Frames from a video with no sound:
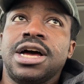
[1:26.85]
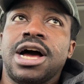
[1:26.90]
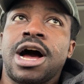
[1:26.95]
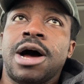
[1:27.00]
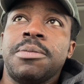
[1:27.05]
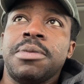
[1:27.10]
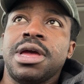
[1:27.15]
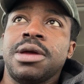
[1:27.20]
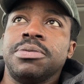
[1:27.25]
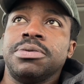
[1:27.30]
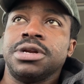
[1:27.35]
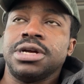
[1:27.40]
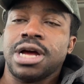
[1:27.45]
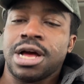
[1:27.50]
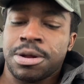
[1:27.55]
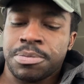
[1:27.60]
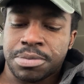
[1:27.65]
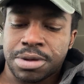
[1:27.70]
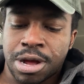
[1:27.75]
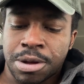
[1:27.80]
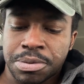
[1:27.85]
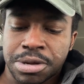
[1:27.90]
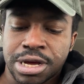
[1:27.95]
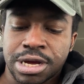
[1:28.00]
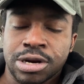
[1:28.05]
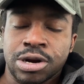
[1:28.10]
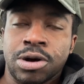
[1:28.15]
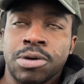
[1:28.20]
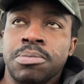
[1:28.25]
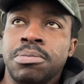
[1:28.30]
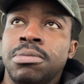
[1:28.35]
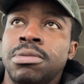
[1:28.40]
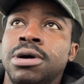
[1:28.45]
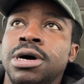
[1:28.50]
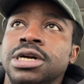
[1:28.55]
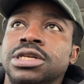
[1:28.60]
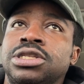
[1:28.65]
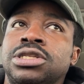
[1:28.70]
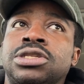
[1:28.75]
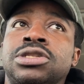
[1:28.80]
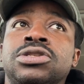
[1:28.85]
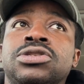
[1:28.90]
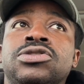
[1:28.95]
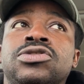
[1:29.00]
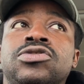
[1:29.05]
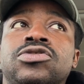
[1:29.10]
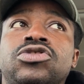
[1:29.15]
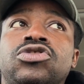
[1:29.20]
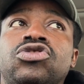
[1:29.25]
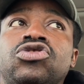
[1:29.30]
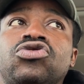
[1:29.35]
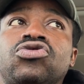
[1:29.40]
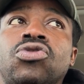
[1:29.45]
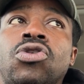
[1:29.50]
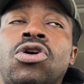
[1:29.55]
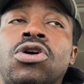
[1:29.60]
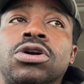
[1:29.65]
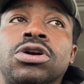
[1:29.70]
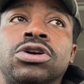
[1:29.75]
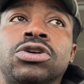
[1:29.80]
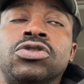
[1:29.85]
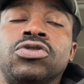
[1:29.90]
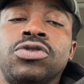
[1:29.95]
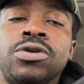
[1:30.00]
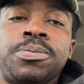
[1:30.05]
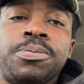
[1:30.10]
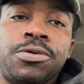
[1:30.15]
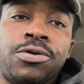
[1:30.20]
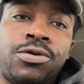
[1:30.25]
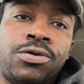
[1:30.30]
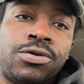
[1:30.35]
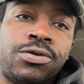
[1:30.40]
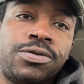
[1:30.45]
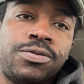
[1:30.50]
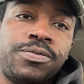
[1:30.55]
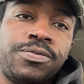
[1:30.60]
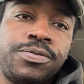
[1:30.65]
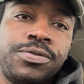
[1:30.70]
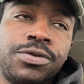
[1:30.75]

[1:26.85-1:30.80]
i'm able to i'm, I'm getting a much stronger grip on